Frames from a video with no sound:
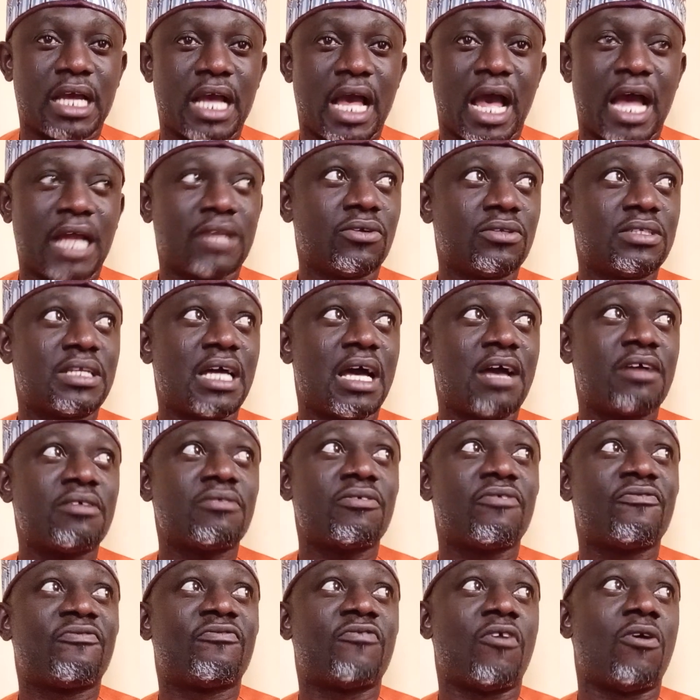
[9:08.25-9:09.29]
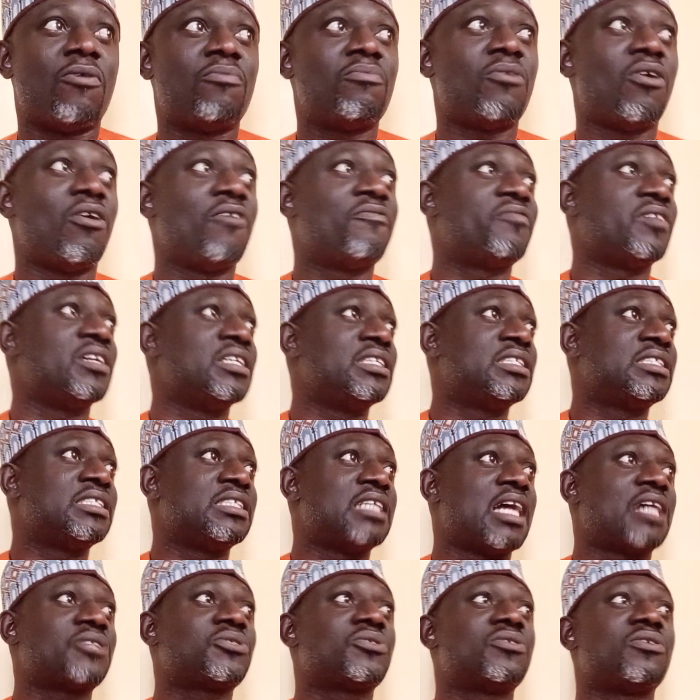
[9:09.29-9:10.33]
another form of
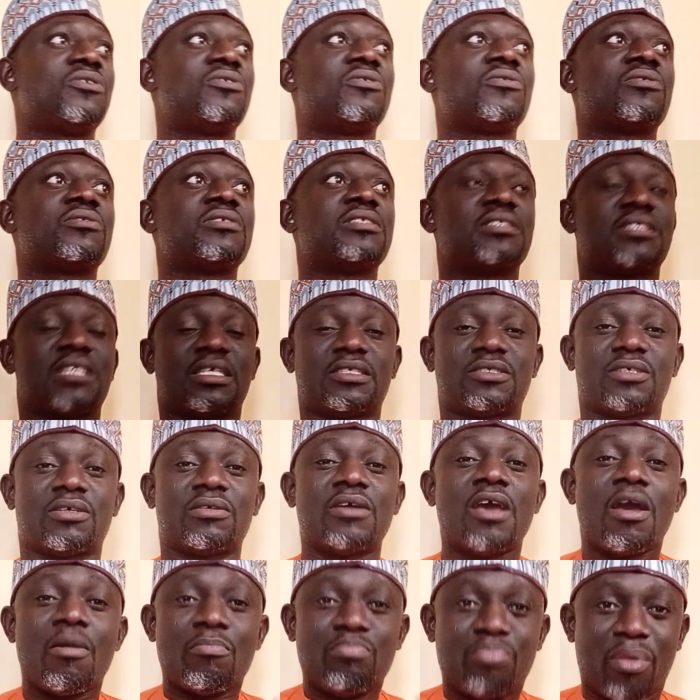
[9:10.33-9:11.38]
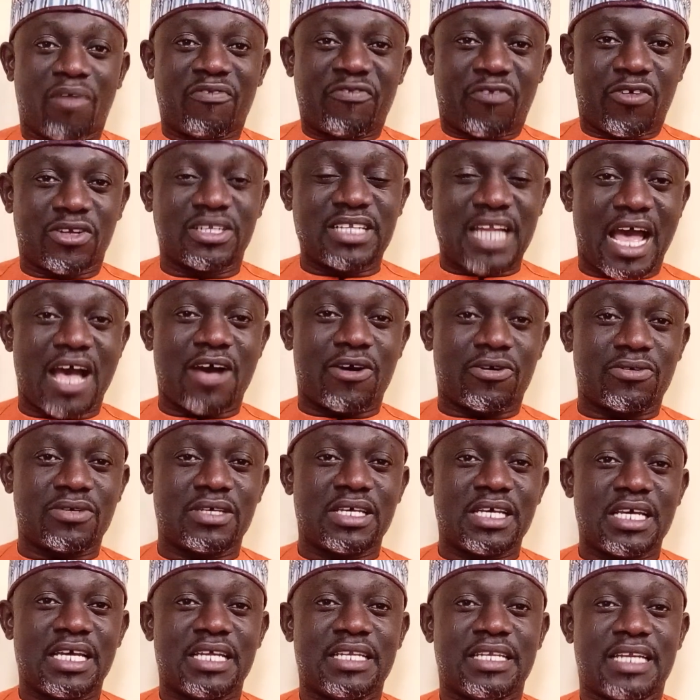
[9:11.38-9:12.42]
international organization. But for now,
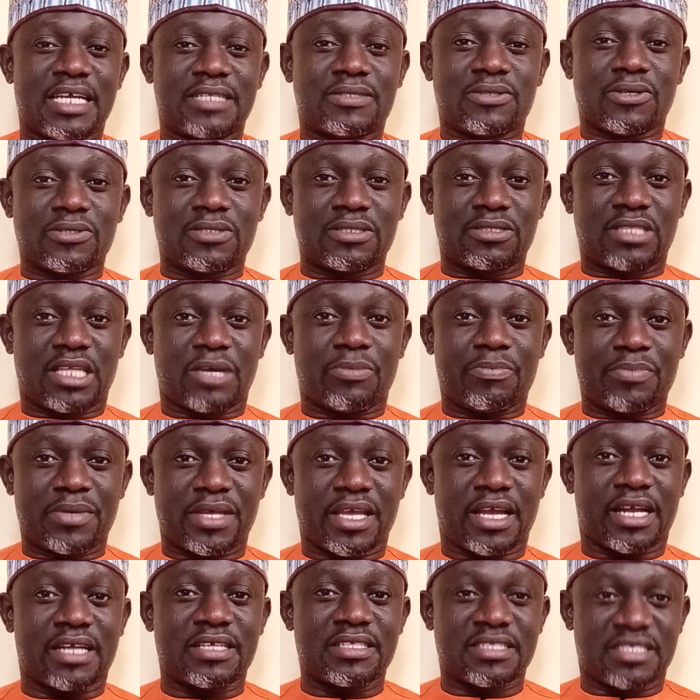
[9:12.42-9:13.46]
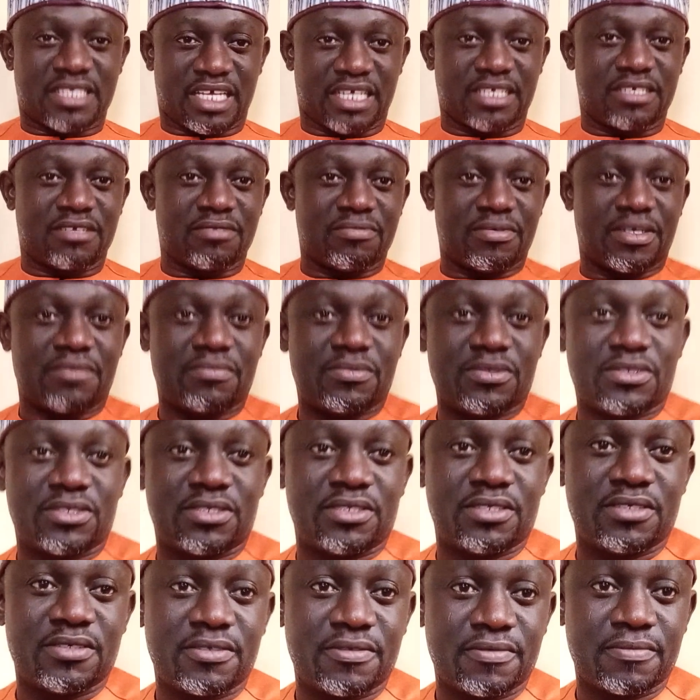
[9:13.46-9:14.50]
let us stop here. Thank you very
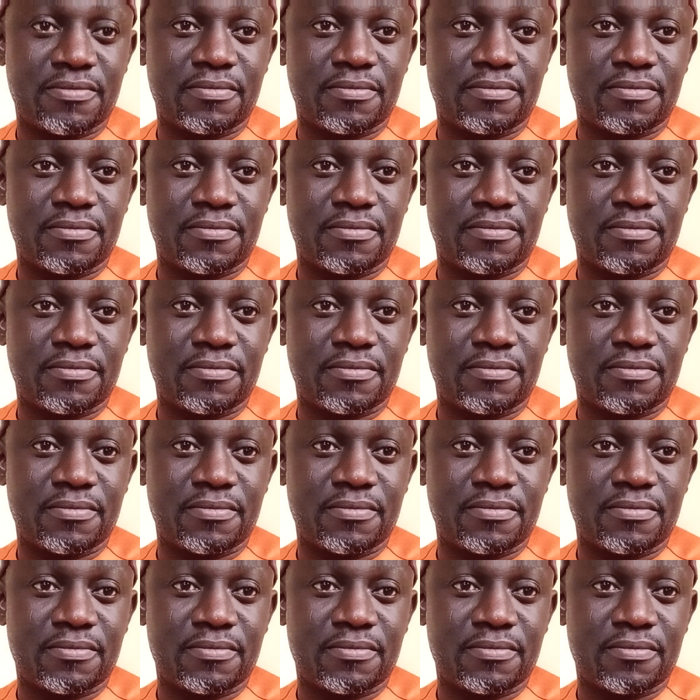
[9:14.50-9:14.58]
much.